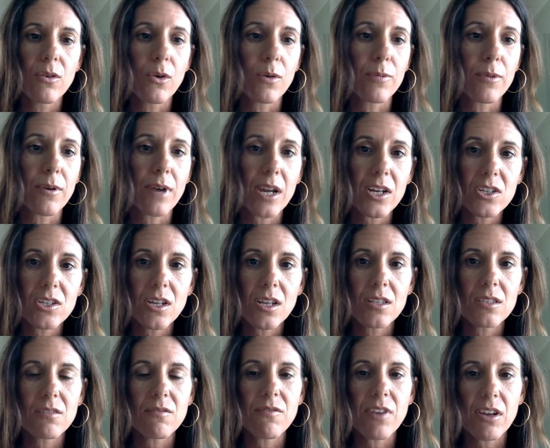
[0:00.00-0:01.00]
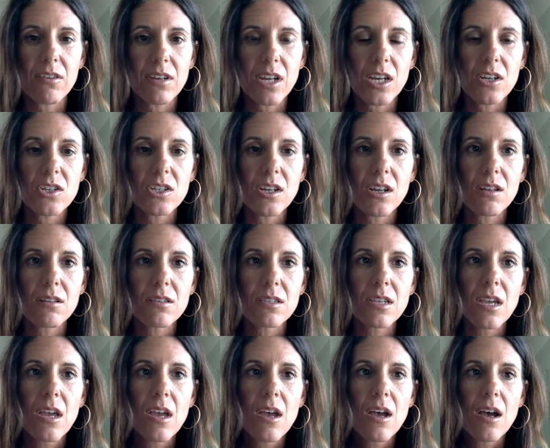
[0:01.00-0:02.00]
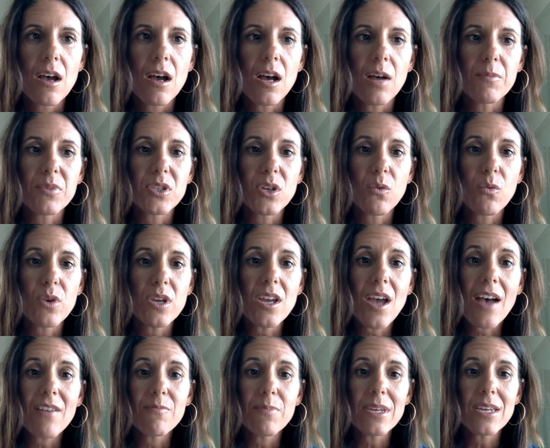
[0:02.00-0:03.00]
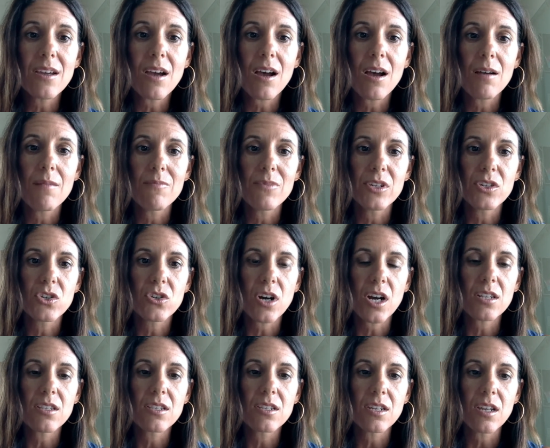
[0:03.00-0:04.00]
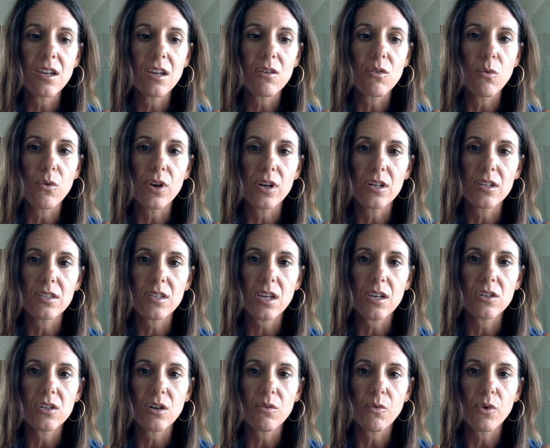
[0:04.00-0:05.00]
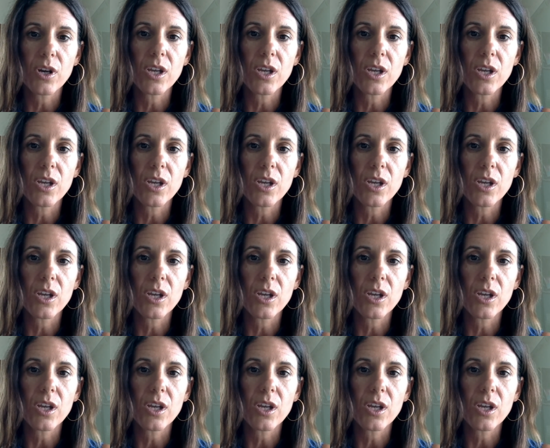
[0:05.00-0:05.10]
corporations and foundations. So we have become the trusted organization